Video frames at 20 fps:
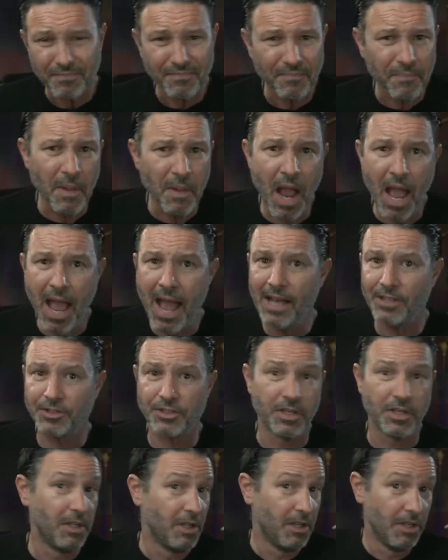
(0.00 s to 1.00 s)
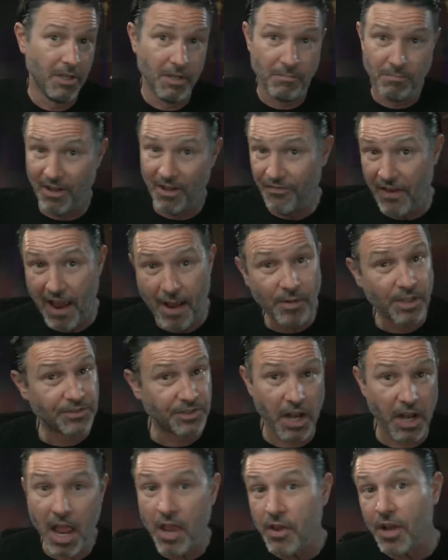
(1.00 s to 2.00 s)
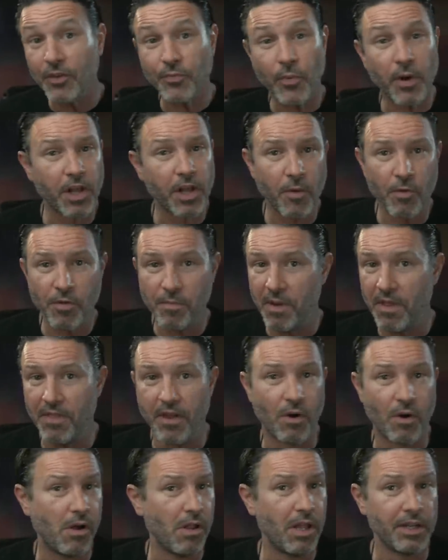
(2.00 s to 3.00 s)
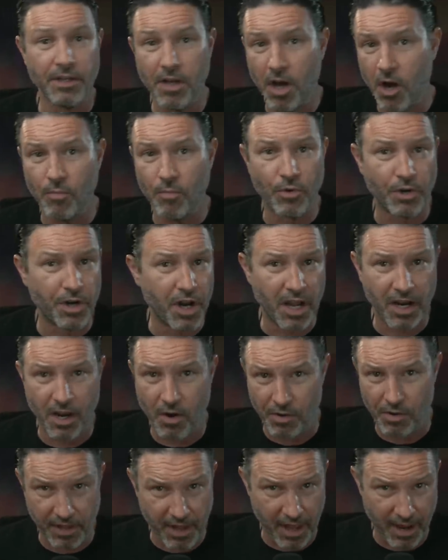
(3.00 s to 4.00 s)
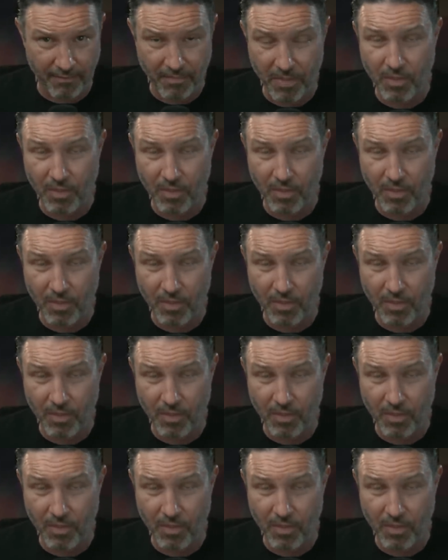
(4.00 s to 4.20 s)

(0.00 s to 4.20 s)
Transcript: I asked my family, I said, Hey, you guys want to come with me? And they're all like, No, we're not going to that.